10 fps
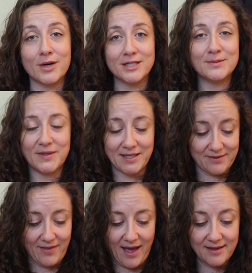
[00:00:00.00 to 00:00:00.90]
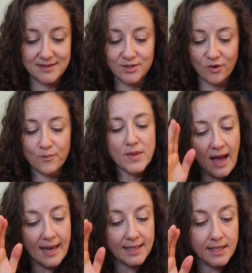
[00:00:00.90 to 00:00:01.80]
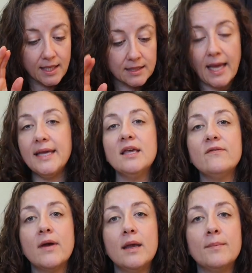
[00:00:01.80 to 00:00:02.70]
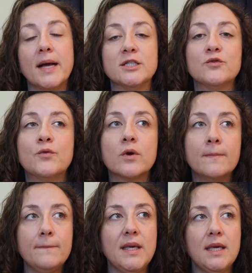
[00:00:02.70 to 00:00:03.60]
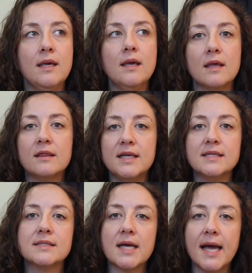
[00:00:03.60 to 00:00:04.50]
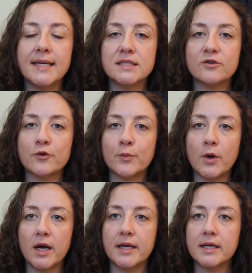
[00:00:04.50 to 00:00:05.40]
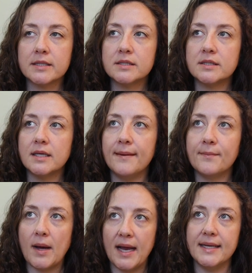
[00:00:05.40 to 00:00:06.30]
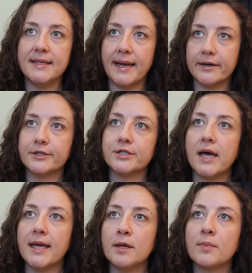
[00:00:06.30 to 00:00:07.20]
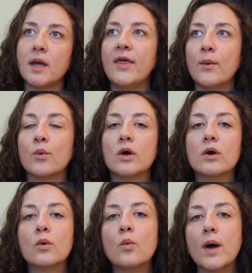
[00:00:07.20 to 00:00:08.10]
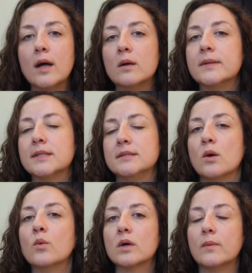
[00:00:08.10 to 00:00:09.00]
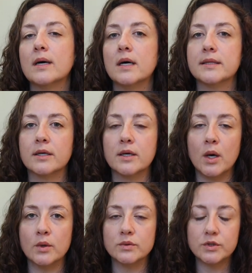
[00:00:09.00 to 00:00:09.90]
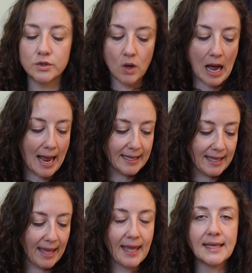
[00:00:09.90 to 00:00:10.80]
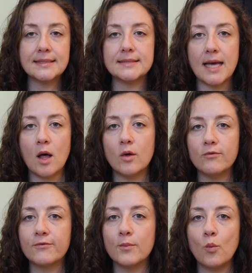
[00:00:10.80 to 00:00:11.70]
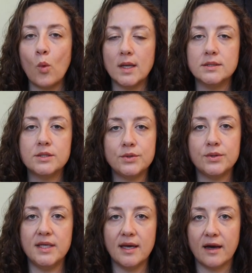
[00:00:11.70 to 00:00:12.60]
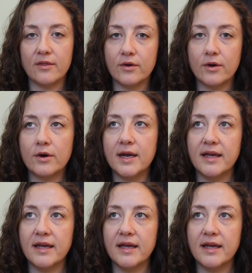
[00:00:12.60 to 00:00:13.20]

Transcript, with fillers: course, because of that. So I like it very much. For me, these kinds of products in my hair type, they work well, but they don't work well on their own. So I can't tell from one to the other